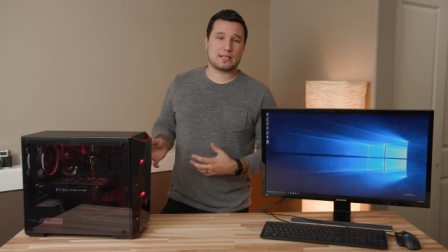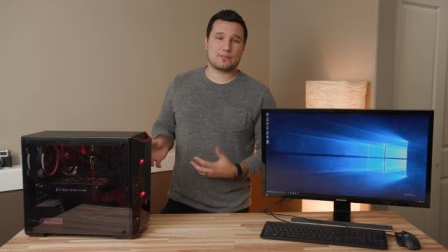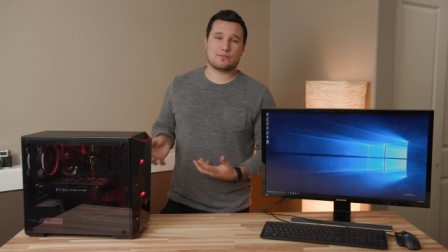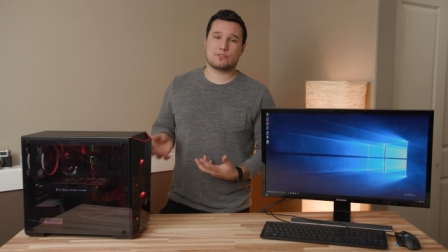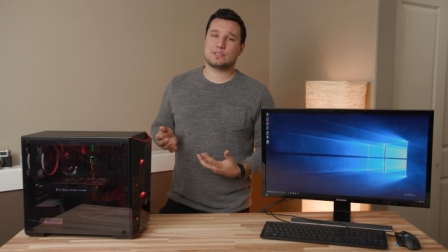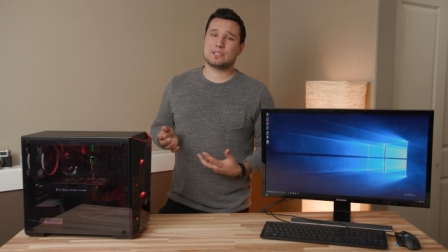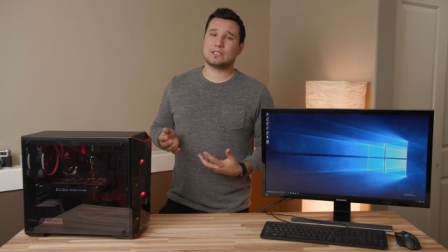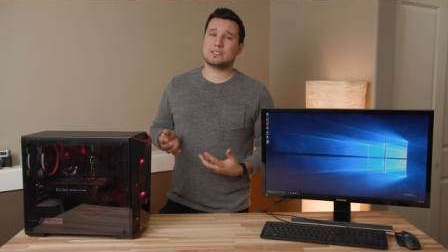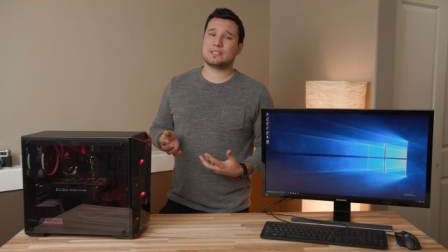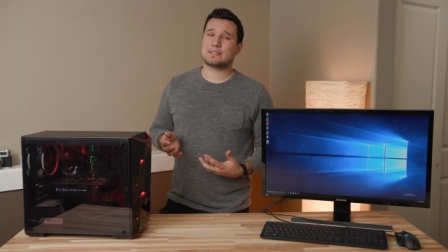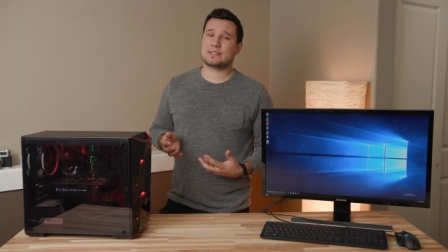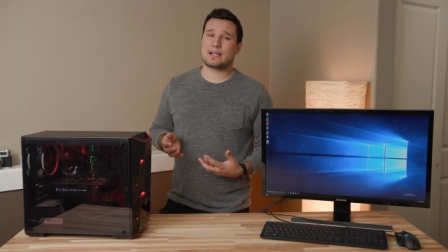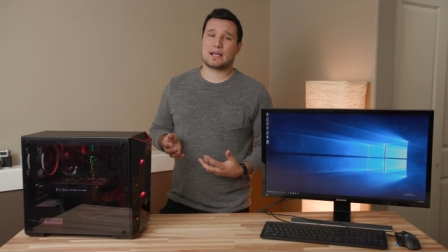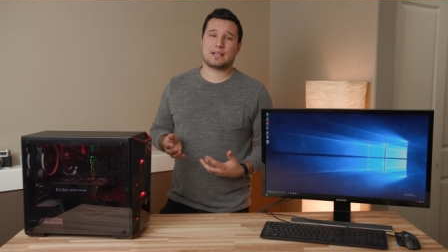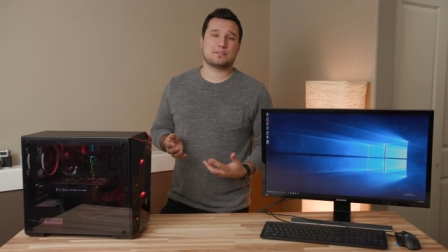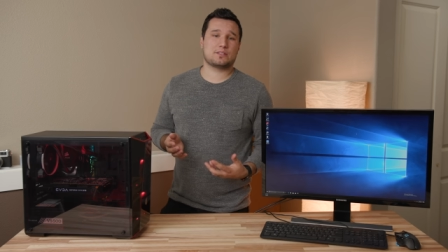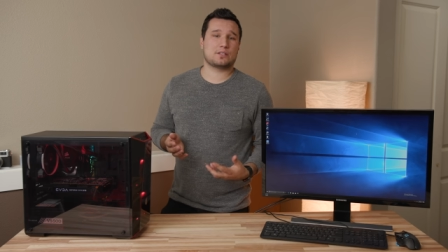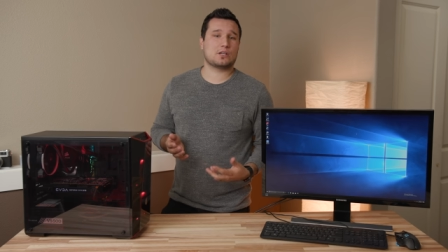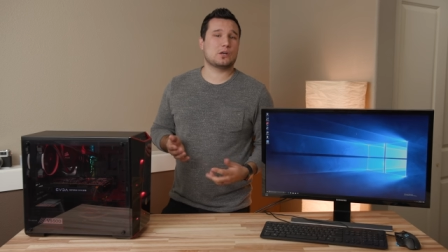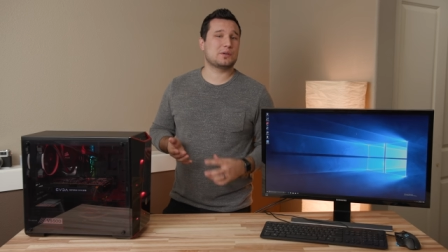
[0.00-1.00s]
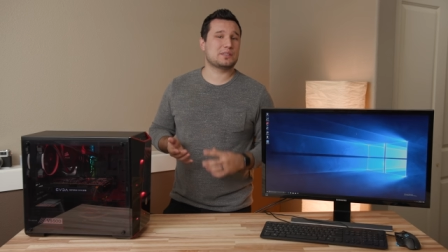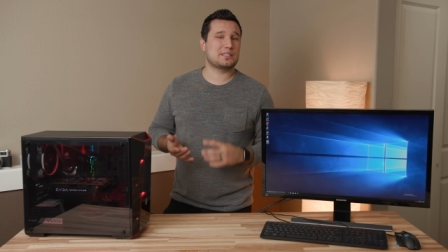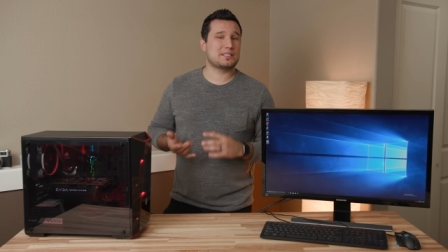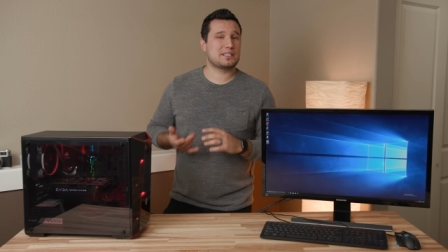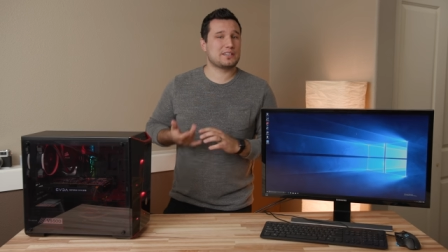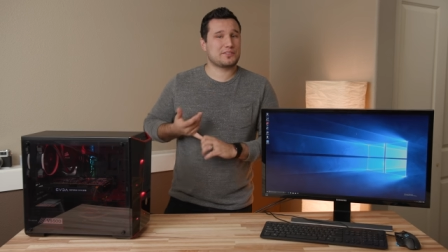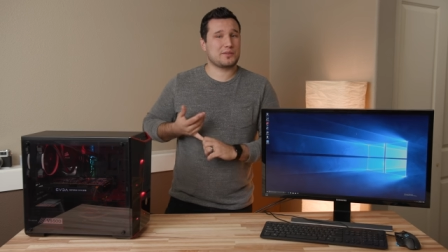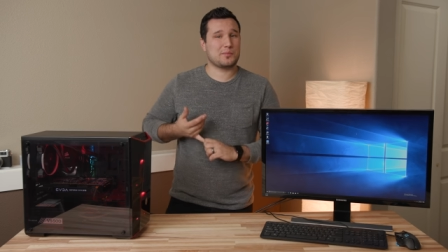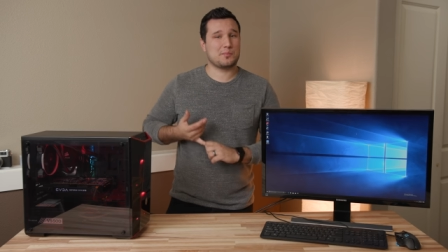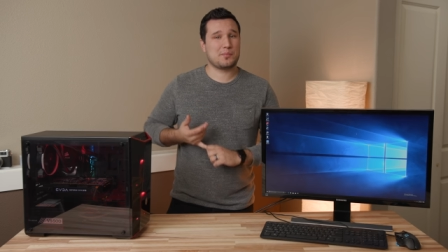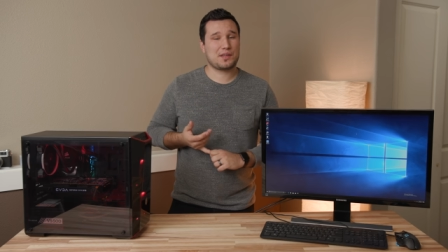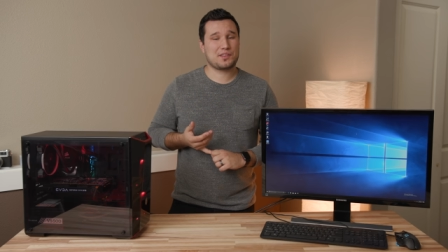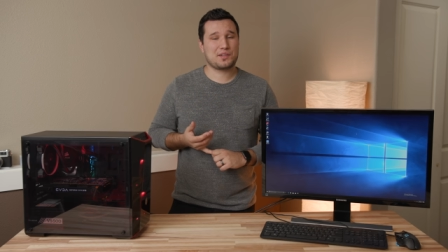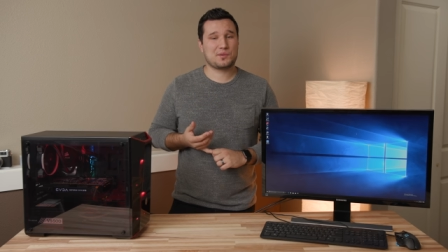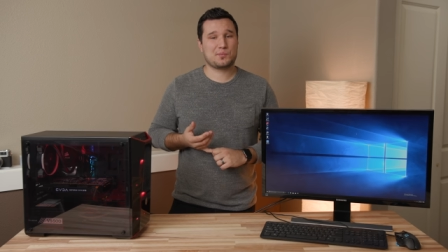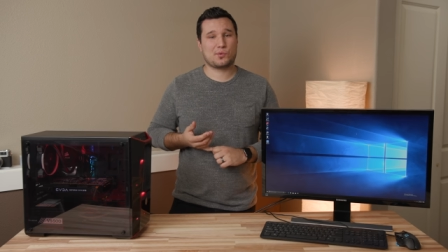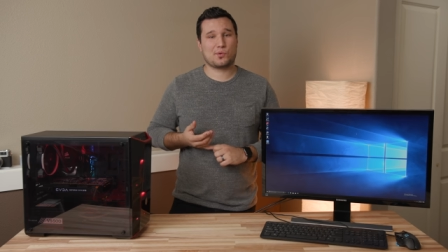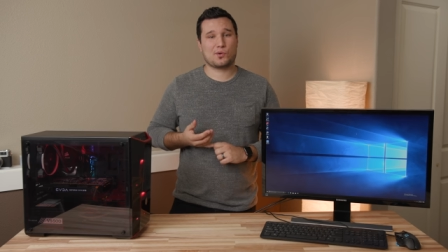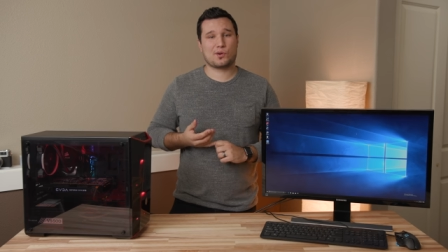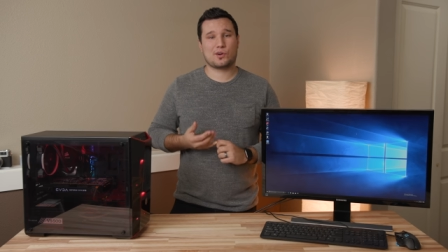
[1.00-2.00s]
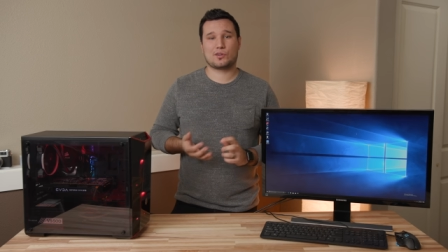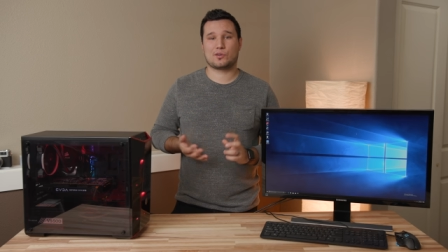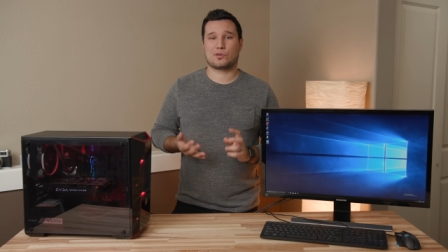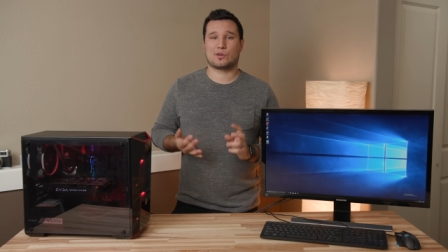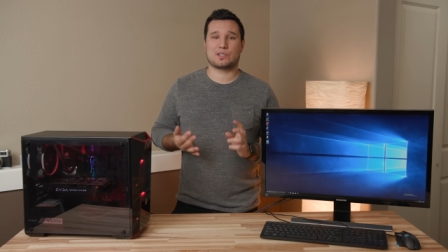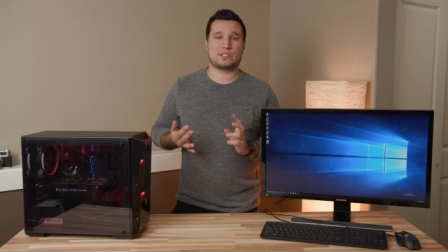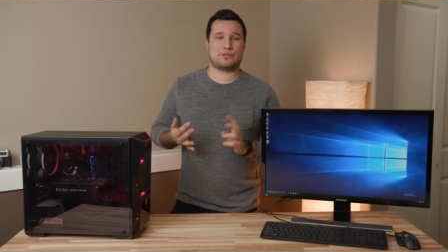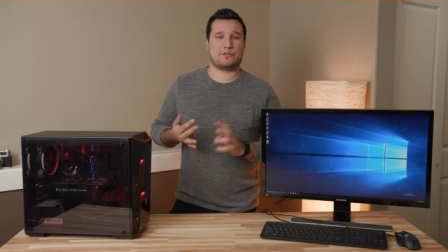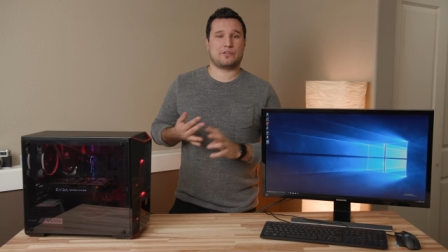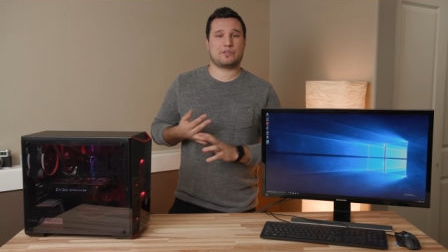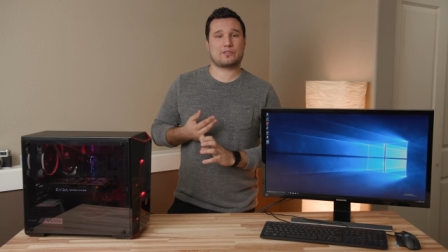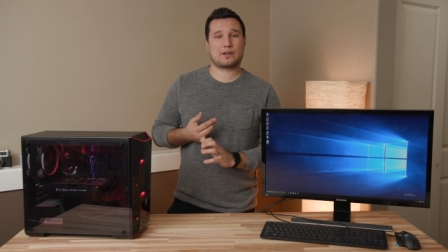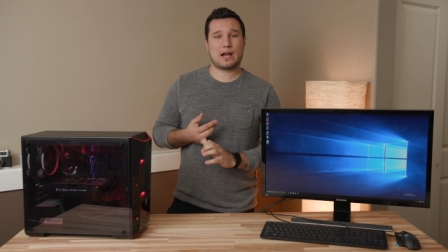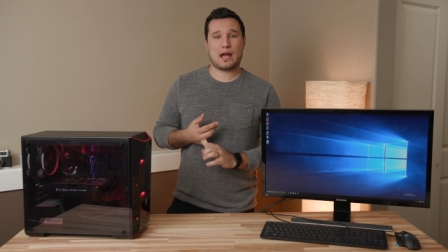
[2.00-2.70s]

If you did decide to go with a different motherboard or a different